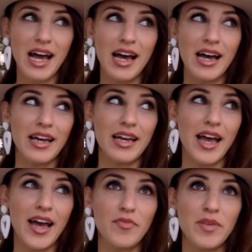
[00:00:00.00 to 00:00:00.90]
I
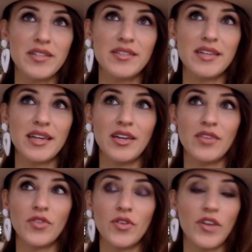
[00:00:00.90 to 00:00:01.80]
have been
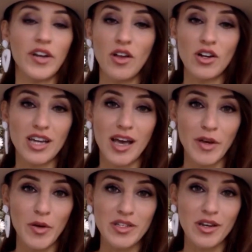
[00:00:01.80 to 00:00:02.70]
singing for a very long time.
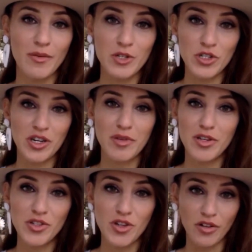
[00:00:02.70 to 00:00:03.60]
I always thought I was just going to be
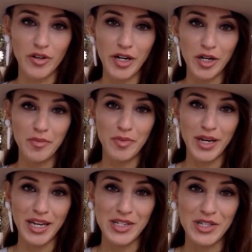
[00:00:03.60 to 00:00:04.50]
a songwriter,
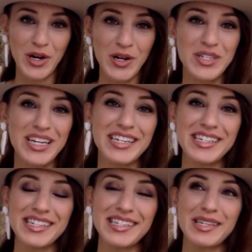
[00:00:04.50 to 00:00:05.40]
but it turned
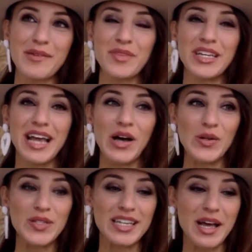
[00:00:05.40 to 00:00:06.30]
into something
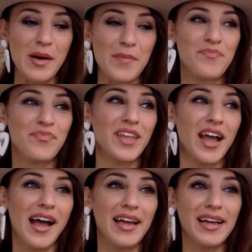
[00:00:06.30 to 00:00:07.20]
else.
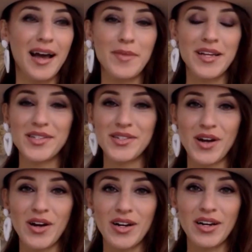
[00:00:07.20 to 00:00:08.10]
I got my
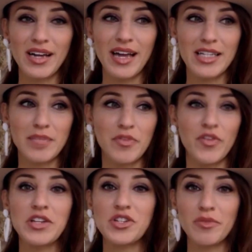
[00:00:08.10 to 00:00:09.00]
start as a
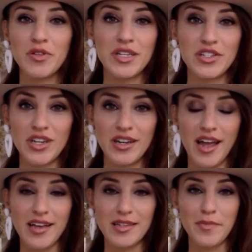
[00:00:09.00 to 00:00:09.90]
professional
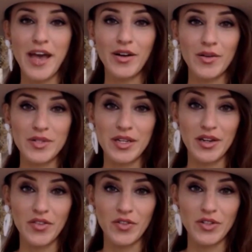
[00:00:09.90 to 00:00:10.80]
musician, as a background
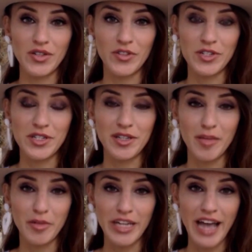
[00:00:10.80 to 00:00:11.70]
singer for different
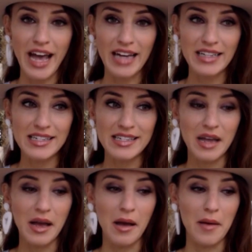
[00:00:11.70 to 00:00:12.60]
celebrity acts,
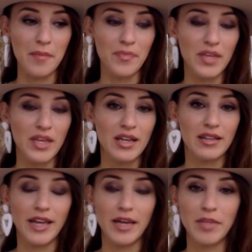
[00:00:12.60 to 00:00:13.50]

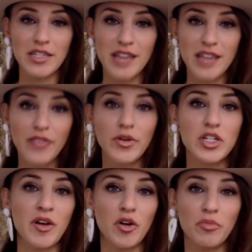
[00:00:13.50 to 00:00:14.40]
like Melissa
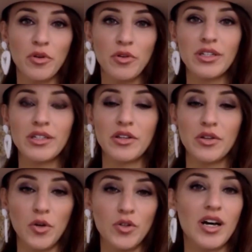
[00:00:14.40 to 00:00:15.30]
Etheridge, Michael Bolton, the
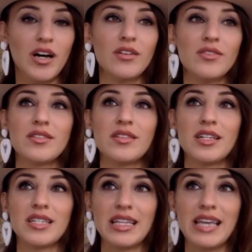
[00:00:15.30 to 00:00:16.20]
Goo Goo Dolls,
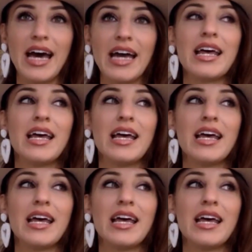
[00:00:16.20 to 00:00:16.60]
things like that.